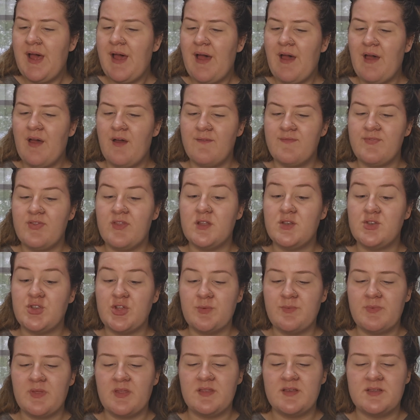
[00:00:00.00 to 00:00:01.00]
of the
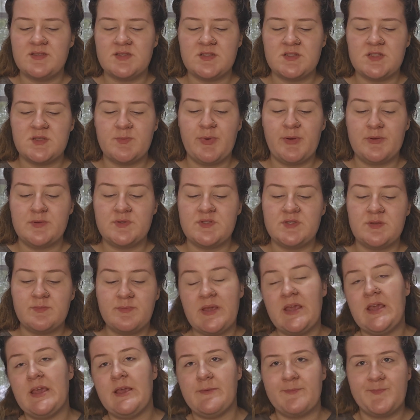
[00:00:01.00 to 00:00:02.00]
dupe that this is supposed to
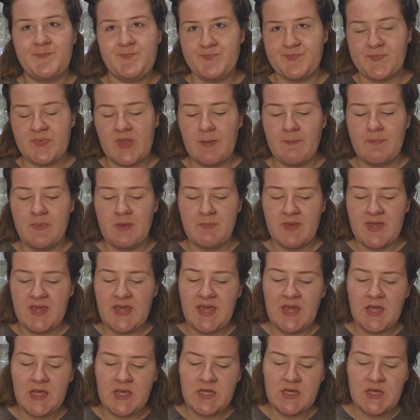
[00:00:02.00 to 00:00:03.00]
be
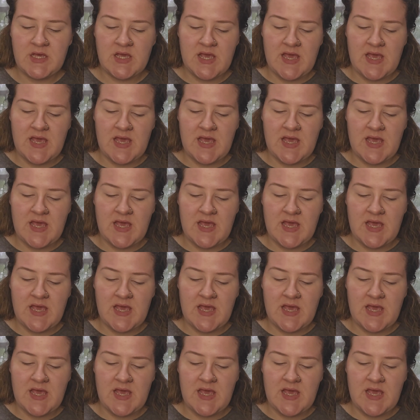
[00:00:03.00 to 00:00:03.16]
mimicking.